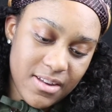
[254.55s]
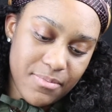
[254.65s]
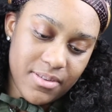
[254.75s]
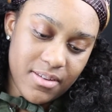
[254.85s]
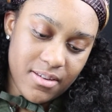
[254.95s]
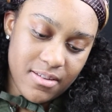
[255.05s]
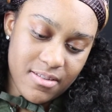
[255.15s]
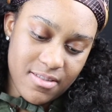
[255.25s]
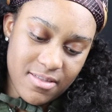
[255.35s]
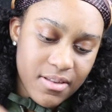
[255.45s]
let me see.
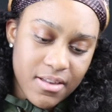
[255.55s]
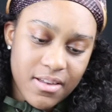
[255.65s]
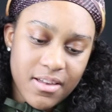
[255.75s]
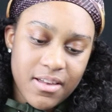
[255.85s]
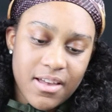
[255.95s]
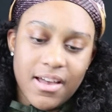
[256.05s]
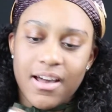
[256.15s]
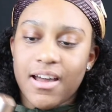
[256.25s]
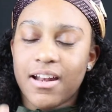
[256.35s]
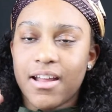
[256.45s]

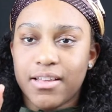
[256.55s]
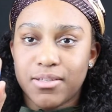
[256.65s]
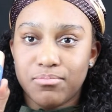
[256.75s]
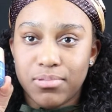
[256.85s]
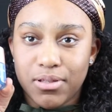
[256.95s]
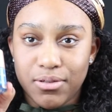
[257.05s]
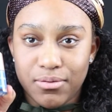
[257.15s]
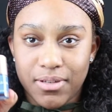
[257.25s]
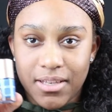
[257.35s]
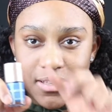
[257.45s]
I got a nice
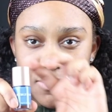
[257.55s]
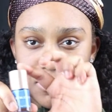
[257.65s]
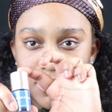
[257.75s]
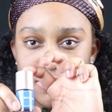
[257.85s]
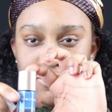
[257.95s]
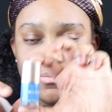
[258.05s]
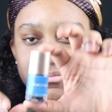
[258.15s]
blue. Look at this blue.